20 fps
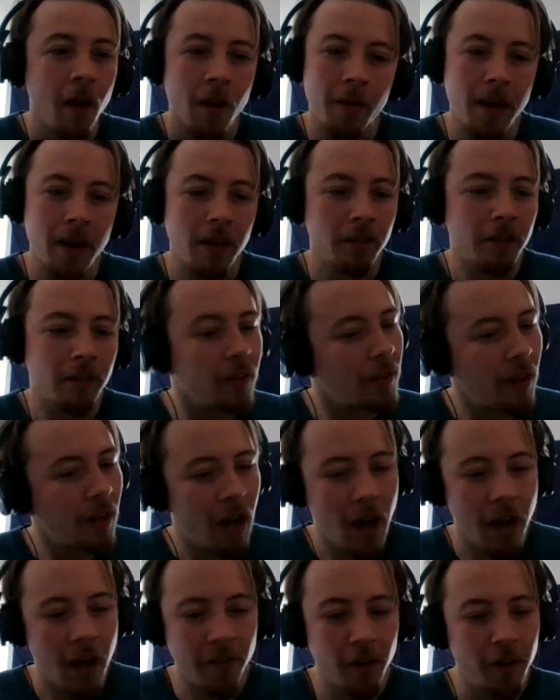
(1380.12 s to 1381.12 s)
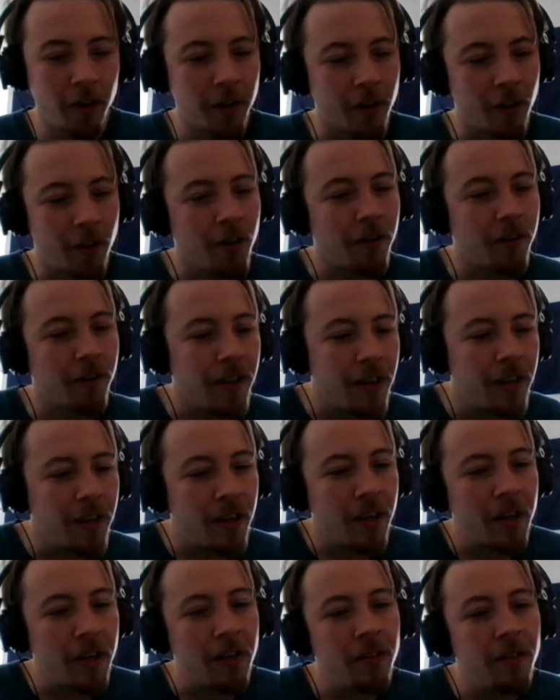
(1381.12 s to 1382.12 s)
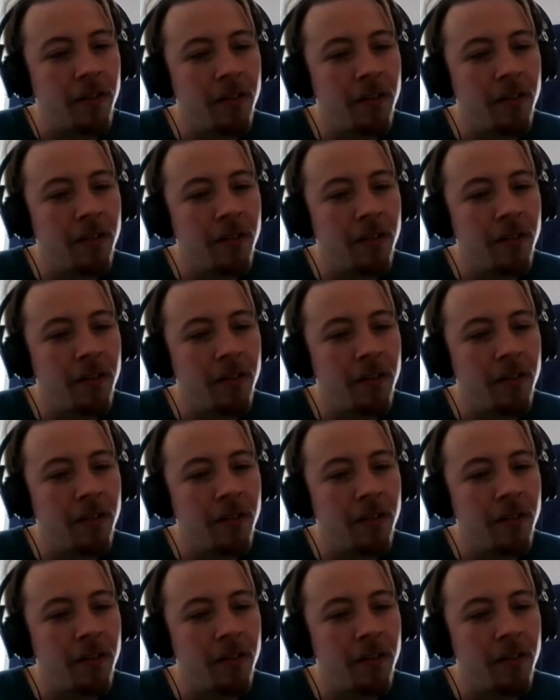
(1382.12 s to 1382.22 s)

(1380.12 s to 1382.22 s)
Well, have a look on the